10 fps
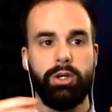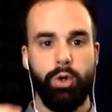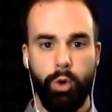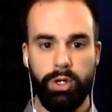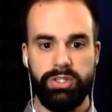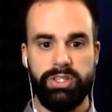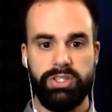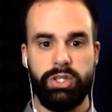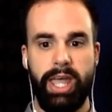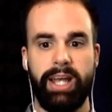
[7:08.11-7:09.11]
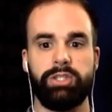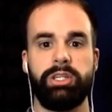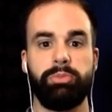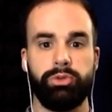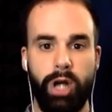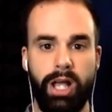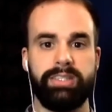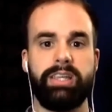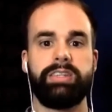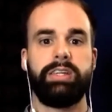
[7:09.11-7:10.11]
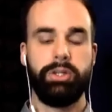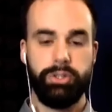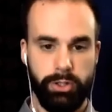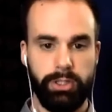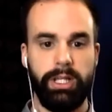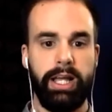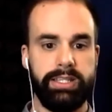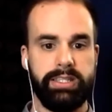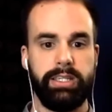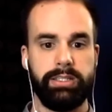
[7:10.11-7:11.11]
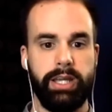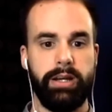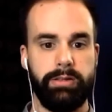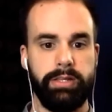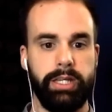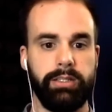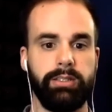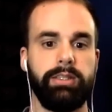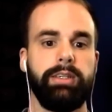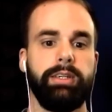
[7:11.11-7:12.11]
courses to actually process and internalize the entire thing.